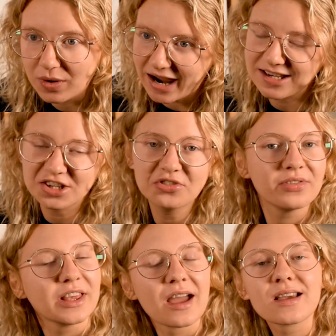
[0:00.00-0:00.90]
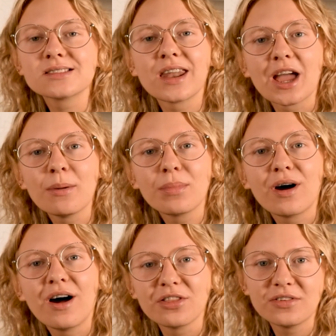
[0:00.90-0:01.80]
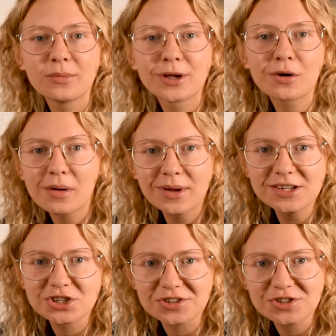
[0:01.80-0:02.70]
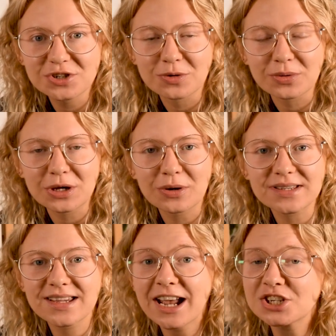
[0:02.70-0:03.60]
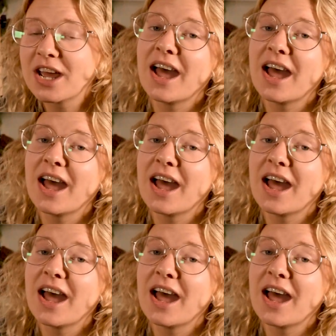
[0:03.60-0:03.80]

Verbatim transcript: I didn't feel like setting up all the filming equipment just to do a really quick sketch.